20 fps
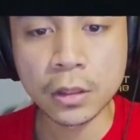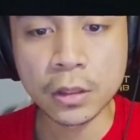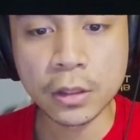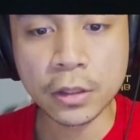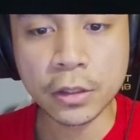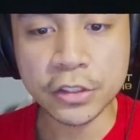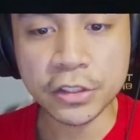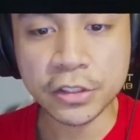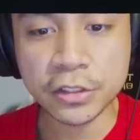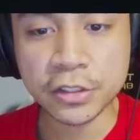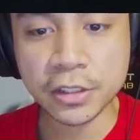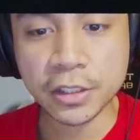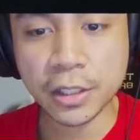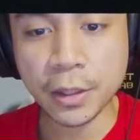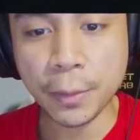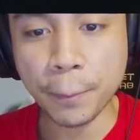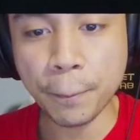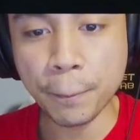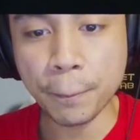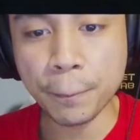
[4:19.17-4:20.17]
Arctic
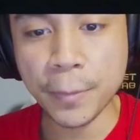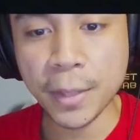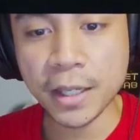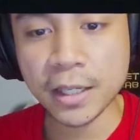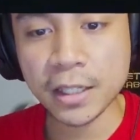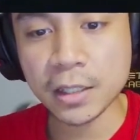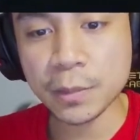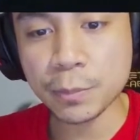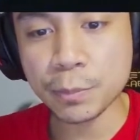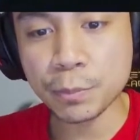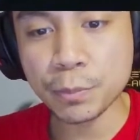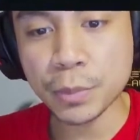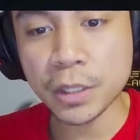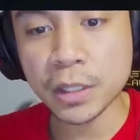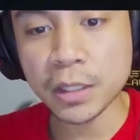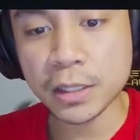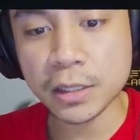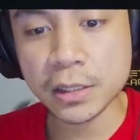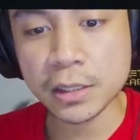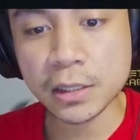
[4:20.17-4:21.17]
Mega
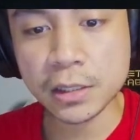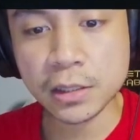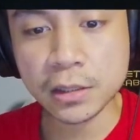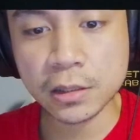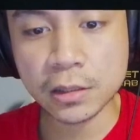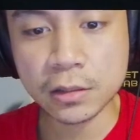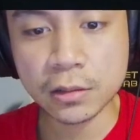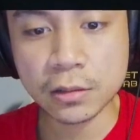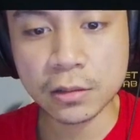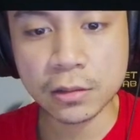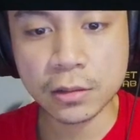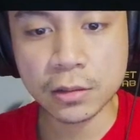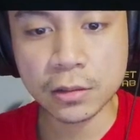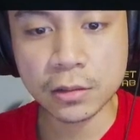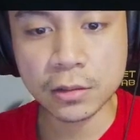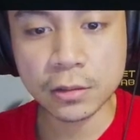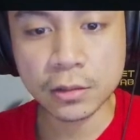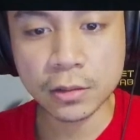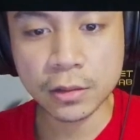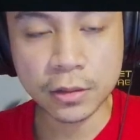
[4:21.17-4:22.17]
Billis.
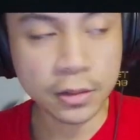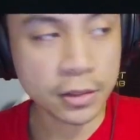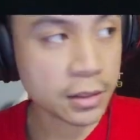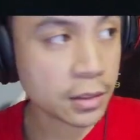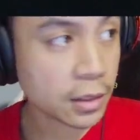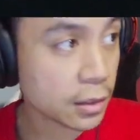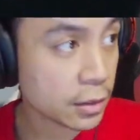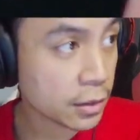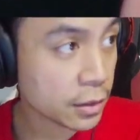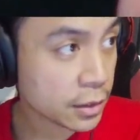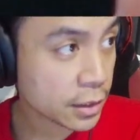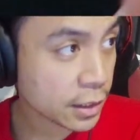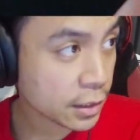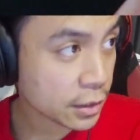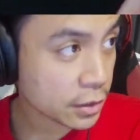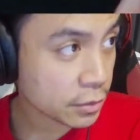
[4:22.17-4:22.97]
Look at this guy. He's got